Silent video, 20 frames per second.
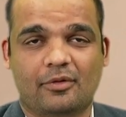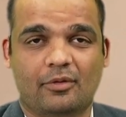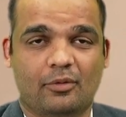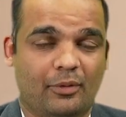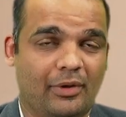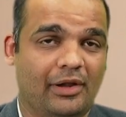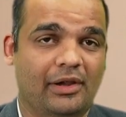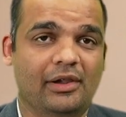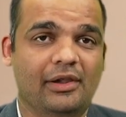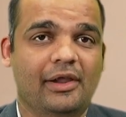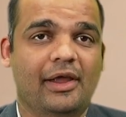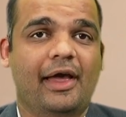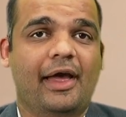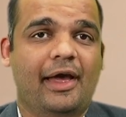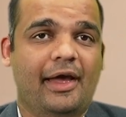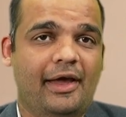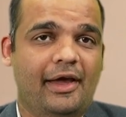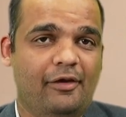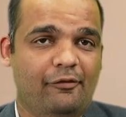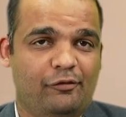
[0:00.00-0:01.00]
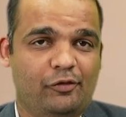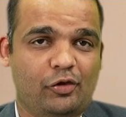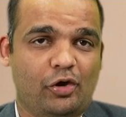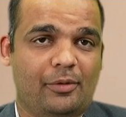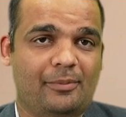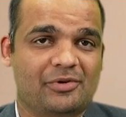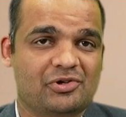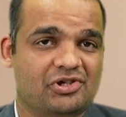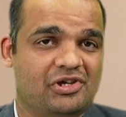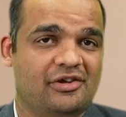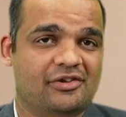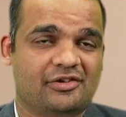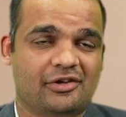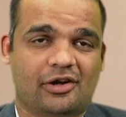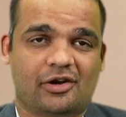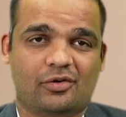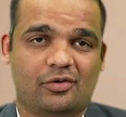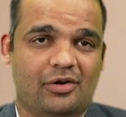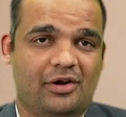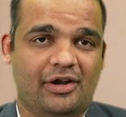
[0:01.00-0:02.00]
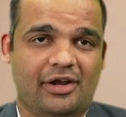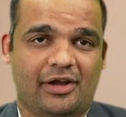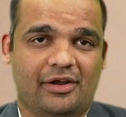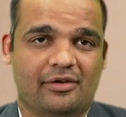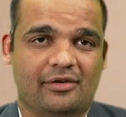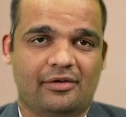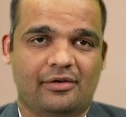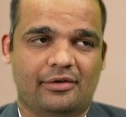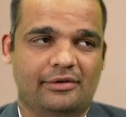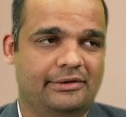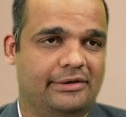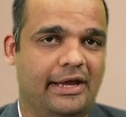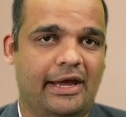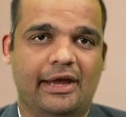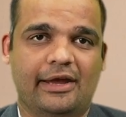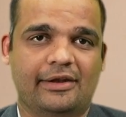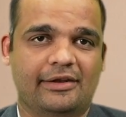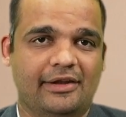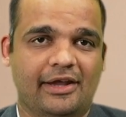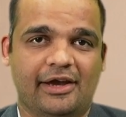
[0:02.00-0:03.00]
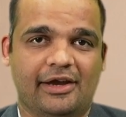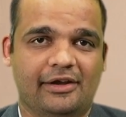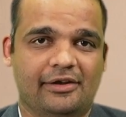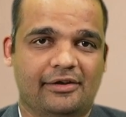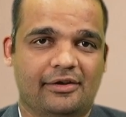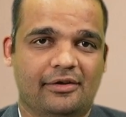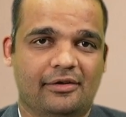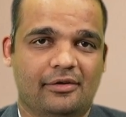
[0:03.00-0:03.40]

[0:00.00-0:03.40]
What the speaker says: Well, if your machines are running day and night,